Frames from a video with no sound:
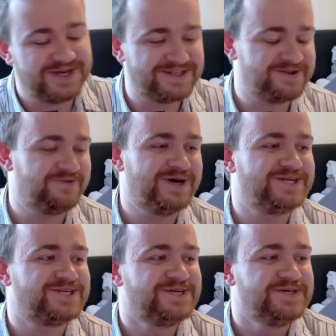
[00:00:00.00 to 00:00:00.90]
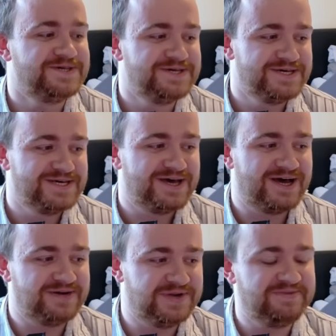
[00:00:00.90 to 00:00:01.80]
I don't know which.
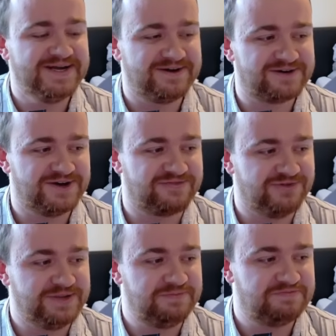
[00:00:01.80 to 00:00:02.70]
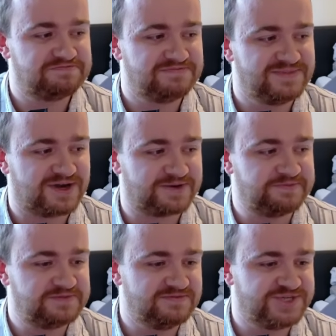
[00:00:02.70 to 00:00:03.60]
But it made our curve really kind of
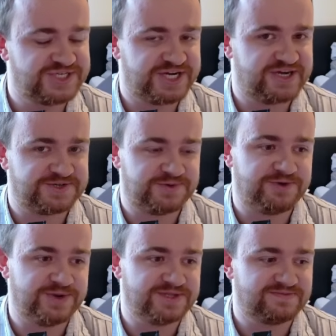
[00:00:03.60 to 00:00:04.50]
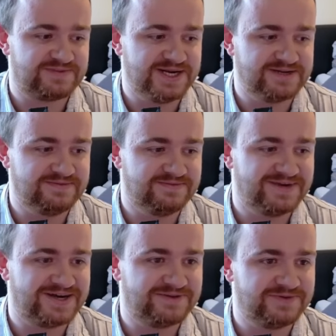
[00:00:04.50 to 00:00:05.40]
shit as well. We played,
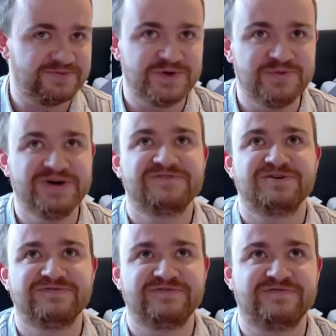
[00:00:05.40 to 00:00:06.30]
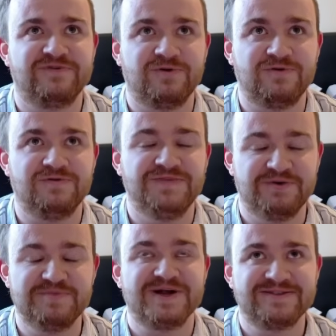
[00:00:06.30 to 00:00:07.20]
we whiffed on 4. No,
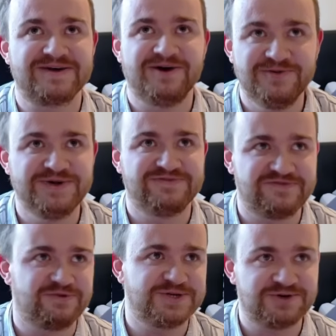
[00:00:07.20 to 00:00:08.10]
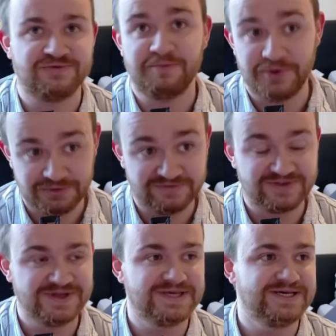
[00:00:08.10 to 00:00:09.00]
we played the KOBY on 4, which got removed.
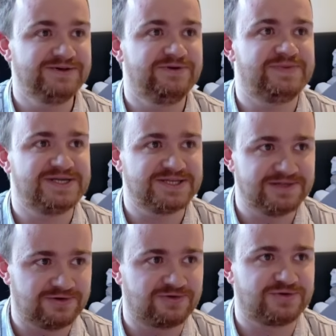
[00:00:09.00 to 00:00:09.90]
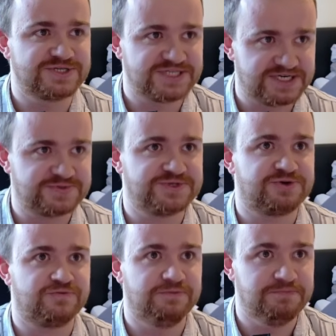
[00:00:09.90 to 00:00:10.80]
We played the Law on 6, which
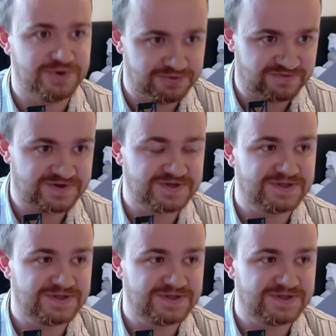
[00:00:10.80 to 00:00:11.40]
got removed.